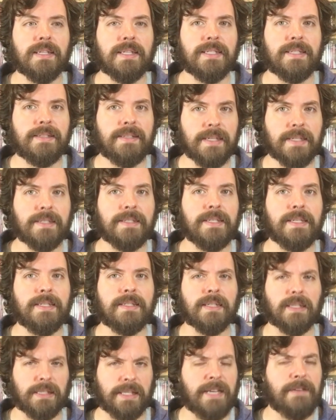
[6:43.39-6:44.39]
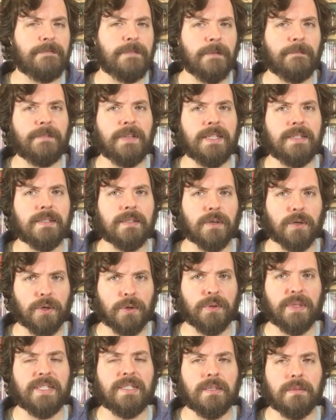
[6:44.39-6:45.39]
60s, late 50s,
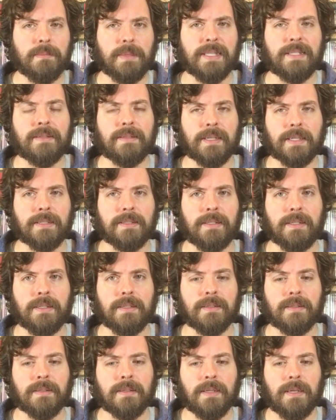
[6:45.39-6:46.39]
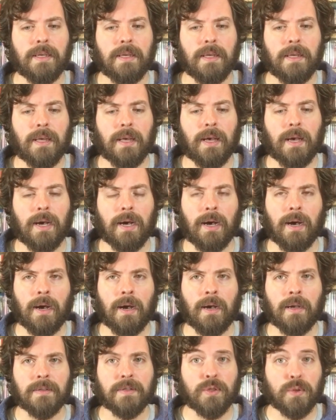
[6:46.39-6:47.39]
early to mid 60s
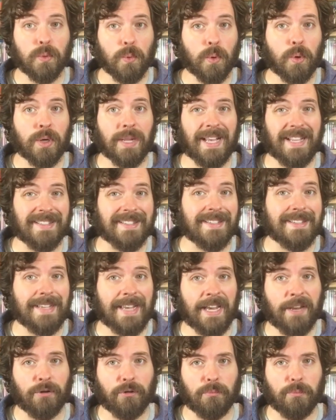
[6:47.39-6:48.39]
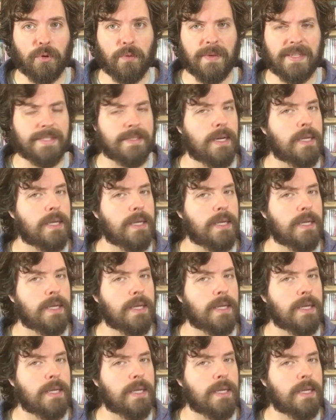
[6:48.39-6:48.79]
uh, sword and sandal movies.